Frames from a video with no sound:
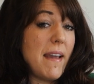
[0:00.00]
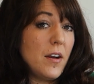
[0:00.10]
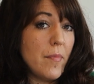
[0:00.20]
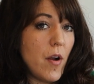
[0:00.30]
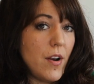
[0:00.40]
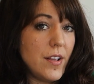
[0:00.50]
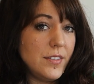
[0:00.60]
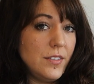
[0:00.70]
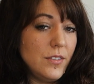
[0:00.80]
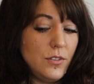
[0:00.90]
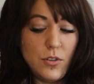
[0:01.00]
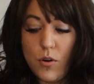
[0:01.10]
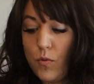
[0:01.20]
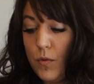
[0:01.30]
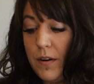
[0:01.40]
makeup artist.
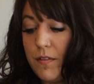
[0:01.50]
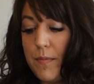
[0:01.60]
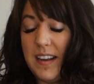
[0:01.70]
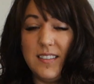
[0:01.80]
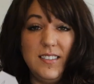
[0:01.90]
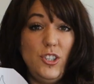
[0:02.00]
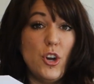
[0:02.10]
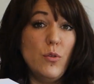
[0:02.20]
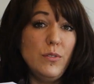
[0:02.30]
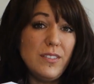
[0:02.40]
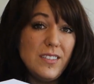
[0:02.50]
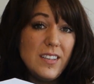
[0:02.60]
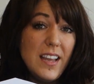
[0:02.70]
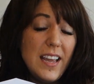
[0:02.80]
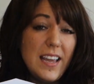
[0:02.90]
So one of the biggest
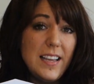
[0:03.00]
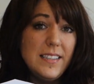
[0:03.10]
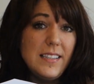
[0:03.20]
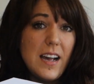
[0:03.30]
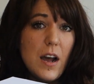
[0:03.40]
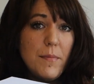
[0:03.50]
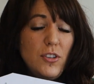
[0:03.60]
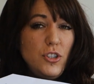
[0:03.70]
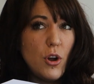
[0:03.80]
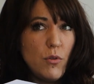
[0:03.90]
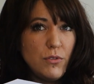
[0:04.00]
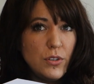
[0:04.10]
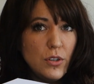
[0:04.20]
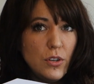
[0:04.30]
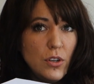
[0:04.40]
don'ts is don't
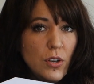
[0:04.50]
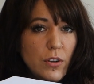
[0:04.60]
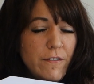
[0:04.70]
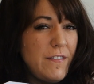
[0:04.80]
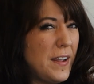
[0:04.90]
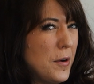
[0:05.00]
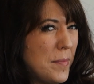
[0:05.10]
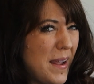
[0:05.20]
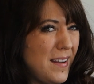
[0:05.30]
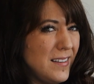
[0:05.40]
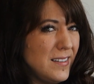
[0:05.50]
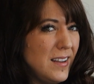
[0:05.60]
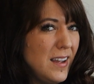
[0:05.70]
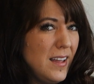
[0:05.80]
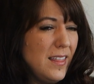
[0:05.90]
finger paint.
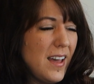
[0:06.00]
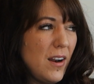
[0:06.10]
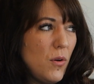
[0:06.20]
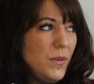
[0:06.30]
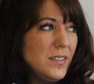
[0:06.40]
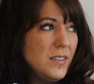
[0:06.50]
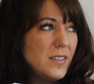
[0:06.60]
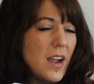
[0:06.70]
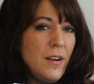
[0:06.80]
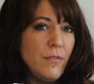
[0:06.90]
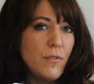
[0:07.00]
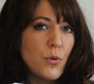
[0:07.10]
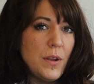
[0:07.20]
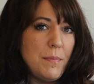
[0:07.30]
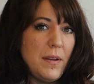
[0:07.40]
That always is kind of
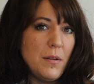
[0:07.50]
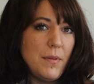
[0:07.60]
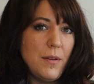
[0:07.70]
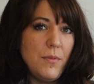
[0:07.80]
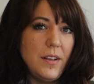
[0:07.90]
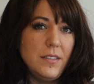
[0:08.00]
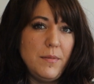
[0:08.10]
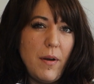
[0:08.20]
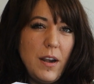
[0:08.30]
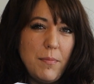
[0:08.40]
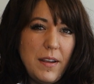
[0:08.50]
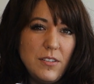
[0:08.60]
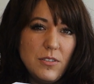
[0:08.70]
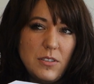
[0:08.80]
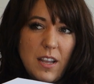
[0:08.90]
creepy to me when I see body
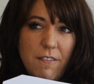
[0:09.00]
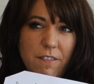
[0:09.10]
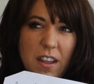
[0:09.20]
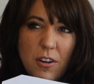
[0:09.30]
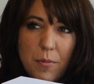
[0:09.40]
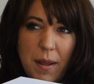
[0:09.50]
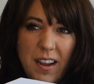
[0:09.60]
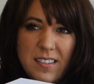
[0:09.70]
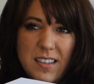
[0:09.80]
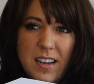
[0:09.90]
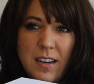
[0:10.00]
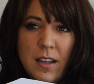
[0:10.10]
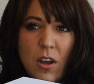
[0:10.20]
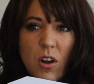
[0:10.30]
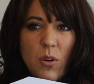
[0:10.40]
painters like finger painting
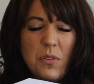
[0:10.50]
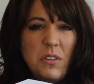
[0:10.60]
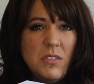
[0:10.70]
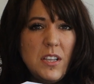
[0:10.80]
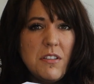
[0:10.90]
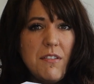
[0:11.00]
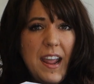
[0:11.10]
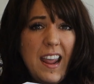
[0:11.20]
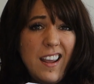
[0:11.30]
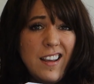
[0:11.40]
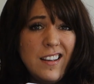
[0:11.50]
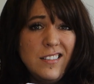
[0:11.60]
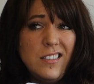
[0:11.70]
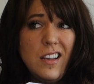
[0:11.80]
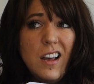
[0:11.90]
or using their
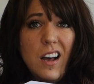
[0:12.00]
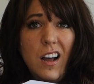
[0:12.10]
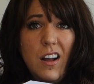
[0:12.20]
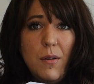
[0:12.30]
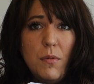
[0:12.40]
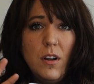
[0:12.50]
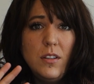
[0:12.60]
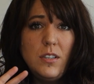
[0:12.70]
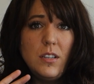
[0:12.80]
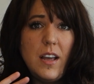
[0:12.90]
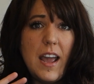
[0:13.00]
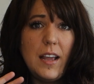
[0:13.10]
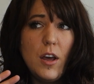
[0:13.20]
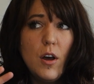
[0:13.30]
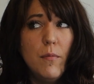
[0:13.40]
hands to
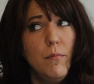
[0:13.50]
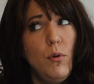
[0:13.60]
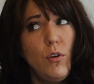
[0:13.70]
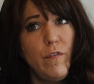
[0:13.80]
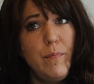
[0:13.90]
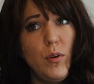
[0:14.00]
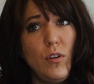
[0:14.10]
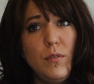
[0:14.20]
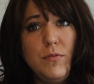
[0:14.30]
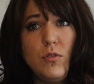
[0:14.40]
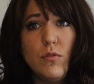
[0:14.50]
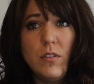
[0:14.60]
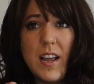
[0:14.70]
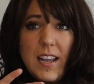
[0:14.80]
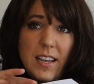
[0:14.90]
like move boobs or
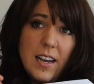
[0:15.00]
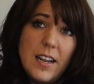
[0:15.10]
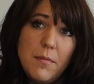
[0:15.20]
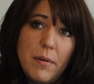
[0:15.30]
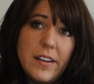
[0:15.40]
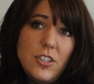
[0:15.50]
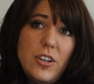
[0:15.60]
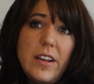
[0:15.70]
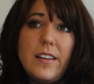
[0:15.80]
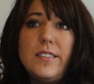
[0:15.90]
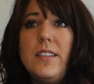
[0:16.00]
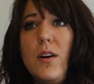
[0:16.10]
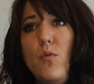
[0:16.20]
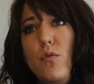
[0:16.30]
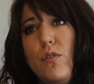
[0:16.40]
like get in butt cheeks,
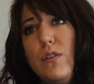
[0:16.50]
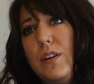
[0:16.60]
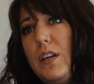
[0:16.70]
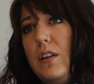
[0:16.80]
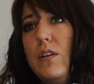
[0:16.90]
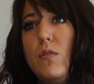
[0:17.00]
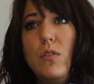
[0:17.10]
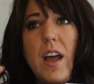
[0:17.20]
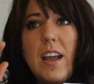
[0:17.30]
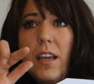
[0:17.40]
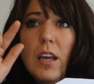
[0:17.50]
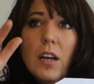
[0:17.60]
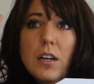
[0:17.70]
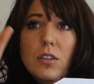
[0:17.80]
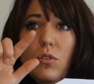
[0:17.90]
or, you know, like
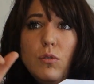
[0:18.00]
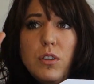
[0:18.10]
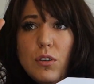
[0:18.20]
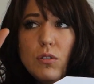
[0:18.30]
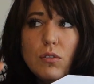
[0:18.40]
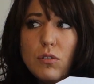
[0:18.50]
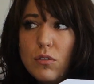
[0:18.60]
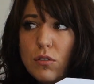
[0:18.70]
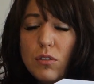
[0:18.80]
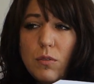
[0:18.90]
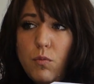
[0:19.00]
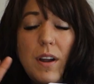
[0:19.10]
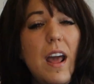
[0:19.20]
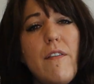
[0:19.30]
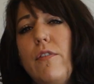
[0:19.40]
do little
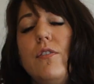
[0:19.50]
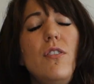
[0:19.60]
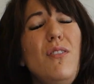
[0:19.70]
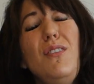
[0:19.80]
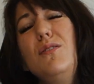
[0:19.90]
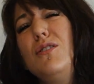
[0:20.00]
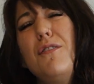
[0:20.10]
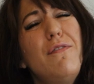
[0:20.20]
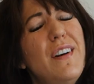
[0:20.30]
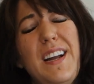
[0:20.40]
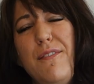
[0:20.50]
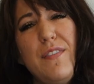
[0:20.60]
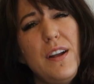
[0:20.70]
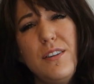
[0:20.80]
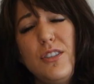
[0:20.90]
whatever. Don't use your fucking
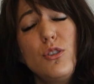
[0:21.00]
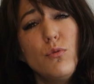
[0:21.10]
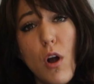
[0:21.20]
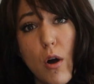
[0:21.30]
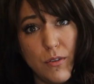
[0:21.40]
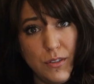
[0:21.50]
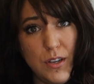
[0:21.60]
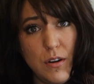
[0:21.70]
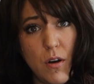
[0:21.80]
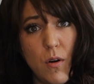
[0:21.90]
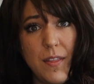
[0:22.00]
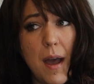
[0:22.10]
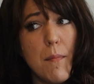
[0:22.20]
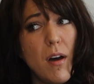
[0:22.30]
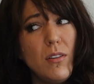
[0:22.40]
fingers. It's gross, you know, and
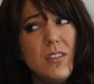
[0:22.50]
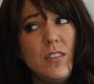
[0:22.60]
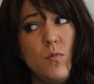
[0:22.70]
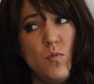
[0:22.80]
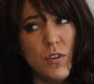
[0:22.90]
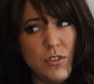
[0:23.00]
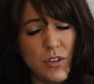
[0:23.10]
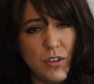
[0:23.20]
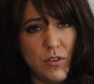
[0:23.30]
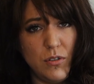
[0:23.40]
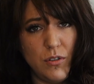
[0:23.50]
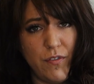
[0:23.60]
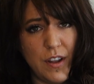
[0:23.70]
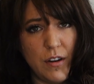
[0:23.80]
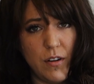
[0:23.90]
that model doesn't want you to use your
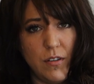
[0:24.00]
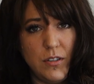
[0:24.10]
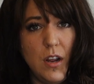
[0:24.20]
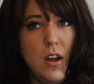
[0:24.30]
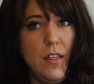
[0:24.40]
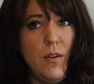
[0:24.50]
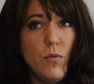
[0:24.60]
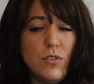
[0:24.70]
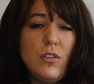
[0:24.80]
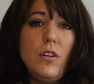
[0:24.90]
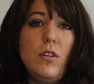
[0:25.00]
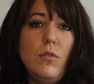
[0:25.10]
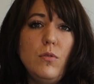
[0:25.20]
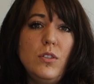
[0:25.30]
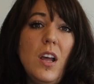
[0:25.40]
fingers. They want you to
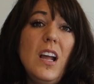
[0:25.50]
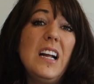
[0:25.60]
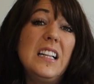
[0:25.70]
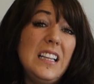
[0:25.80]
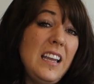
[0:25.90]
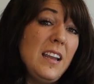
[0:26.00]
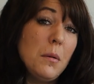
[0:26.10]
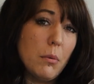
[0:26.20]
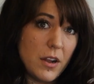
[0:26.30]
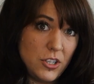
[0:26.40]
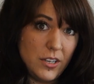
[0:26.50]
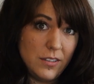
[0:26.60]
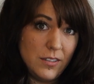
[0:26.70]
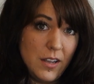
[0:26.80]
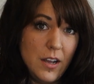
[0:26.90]
use clean
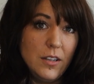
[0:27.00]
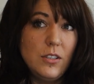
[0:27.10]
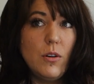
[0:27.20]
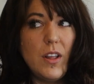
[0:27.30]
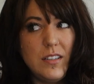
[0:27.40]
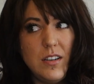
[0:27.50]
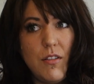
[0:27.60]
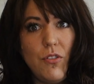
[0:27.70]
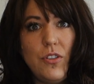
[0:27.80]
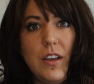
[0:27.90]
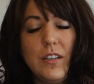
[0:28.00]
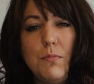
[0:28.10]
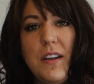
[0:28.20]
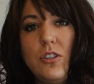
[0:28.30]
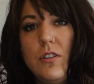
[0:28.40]
brushes. So that's another thing, is
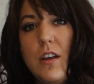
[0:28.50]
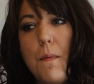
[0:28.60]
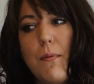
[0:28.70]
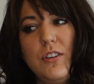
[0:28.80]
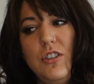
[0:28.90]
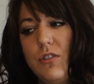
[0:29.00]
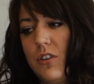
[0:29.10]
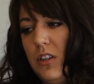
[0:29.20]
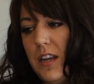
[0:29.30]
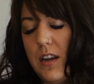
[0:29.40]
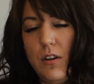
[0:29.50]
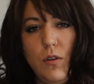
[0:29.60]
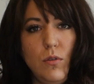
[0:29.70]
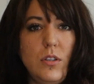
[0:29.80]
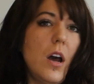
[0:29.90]
make sure that your brushes are clean.
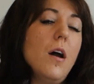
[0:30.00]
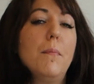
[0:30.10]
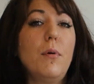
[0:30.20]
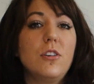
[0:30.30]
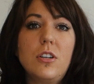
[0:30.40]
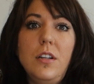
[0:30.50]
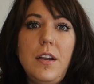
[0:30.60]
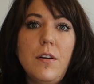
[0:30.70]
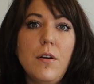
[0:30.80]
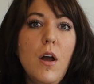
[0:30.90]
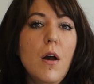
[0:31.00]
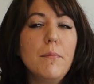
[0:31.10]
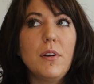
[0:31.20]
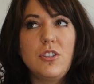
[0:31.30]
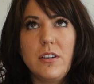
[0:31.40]
Use brush cleaner,
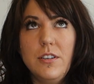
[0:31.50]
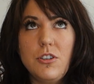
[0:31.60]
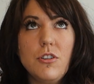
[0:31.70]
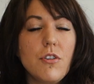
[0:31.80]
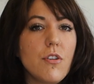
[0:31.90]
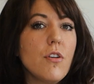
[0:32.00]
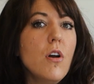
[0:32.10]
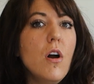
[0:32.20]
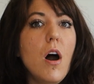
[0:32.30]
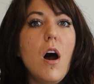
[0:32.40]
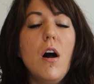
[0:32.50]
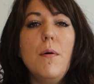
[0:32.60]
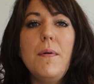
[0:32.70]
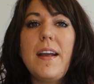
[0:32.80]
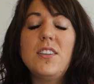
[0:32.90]
brush conditioner,
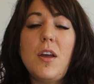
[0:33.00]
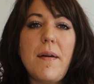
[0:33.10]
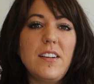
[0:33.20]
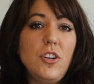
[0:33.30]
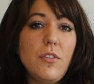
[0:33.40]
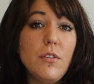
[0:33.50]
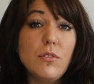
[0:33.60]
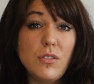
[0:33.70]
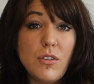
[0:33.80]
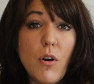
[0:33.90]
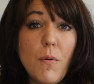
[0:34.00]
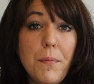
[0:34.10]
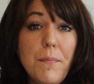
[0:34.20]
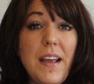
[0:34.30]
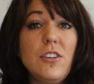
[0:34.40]
antibacterial
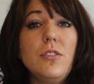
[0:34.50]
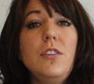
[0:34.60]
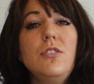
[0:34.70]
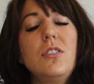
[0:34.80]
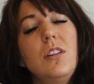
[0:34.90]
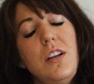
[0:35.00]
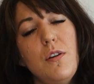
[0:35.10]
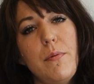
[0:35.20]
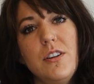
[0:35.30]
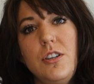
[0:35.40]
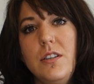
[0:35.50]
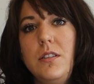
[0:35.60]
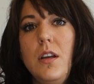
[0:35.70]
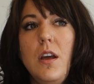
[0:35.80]
soap. Make sure you just clean your brushes